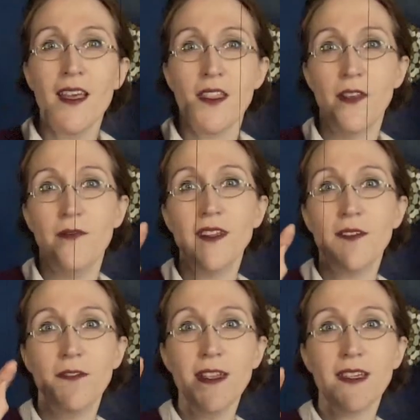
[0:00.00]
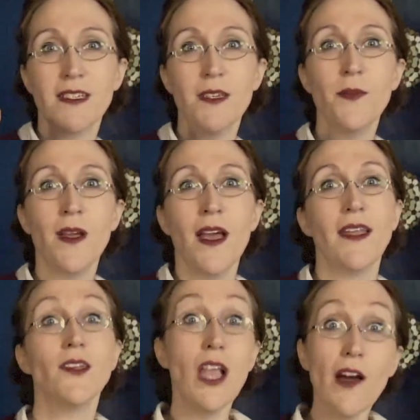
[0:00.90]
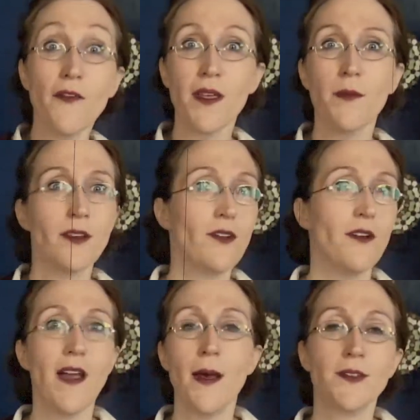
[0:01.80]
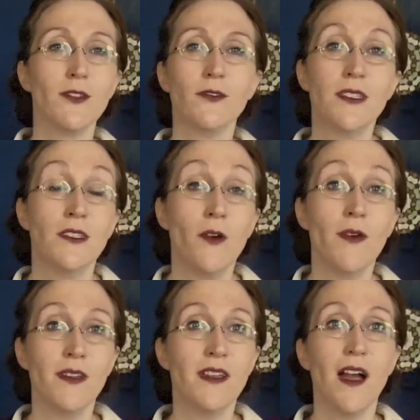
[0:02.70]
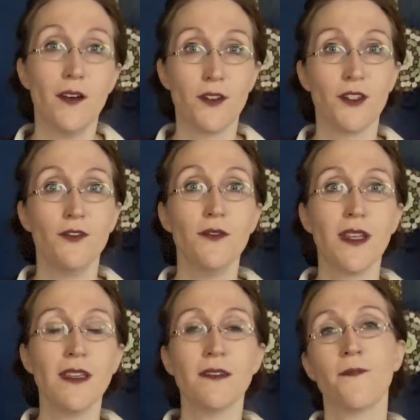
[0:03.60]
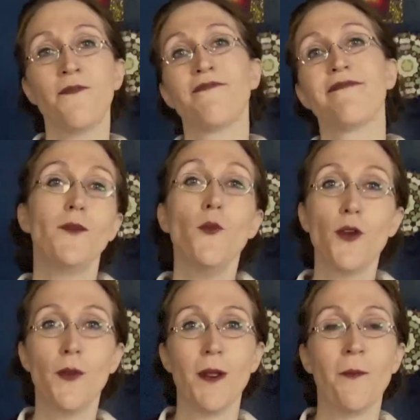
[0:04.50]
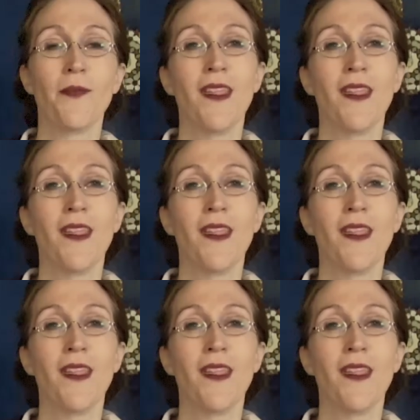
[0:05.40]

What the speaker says: they fit a fingertip and you love them but you have absolutely no idea how to do that? No problem.